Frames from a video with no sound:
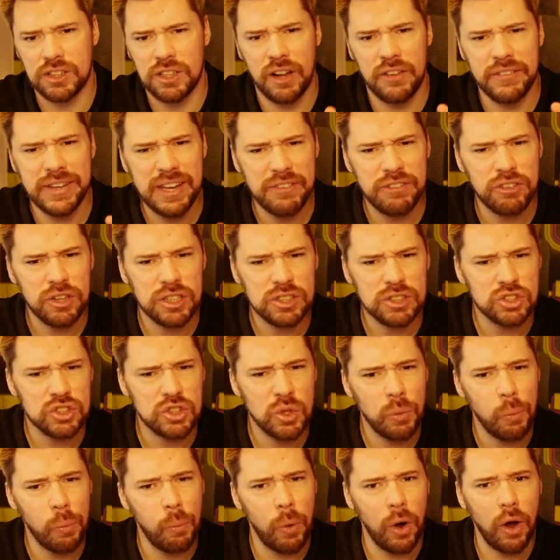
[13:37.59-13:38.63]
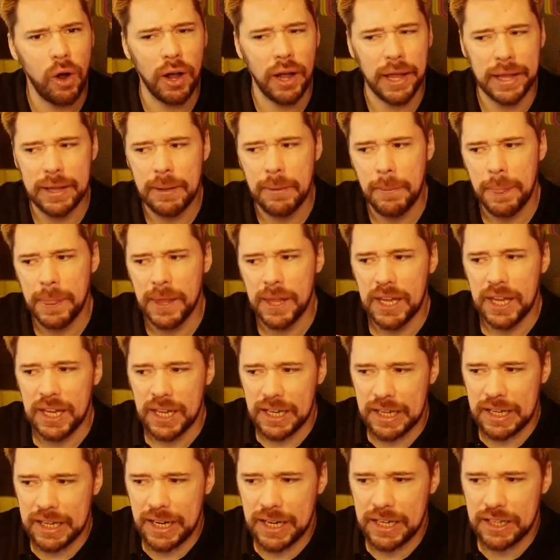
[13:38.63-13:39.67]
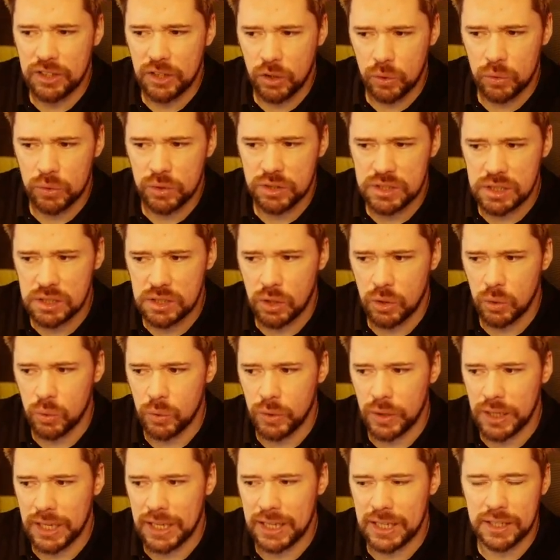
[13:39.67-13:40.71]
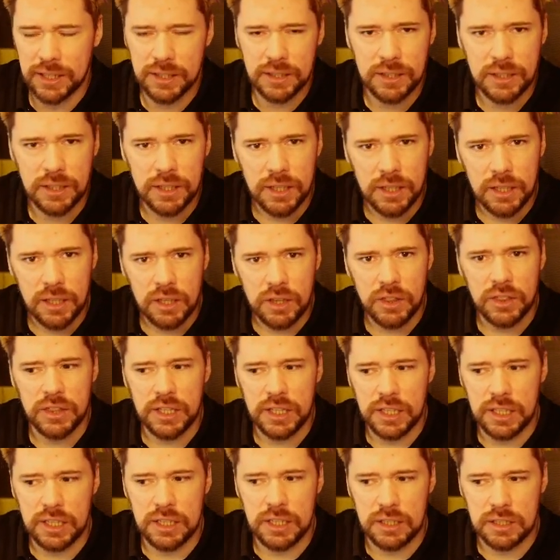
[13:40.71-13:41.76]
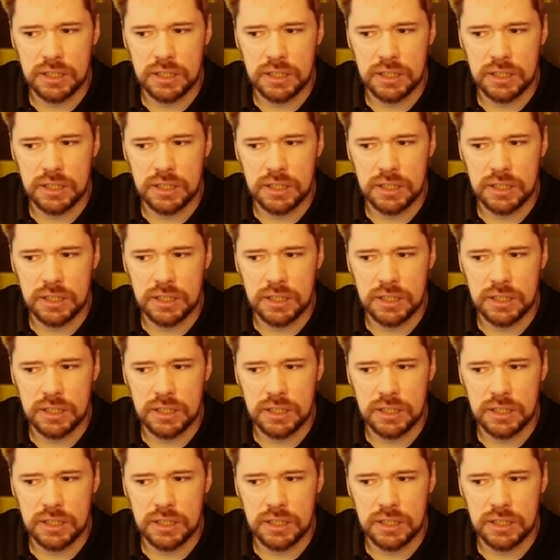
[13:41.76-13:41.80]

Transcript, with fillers: I, have never understood why EA don't denote in the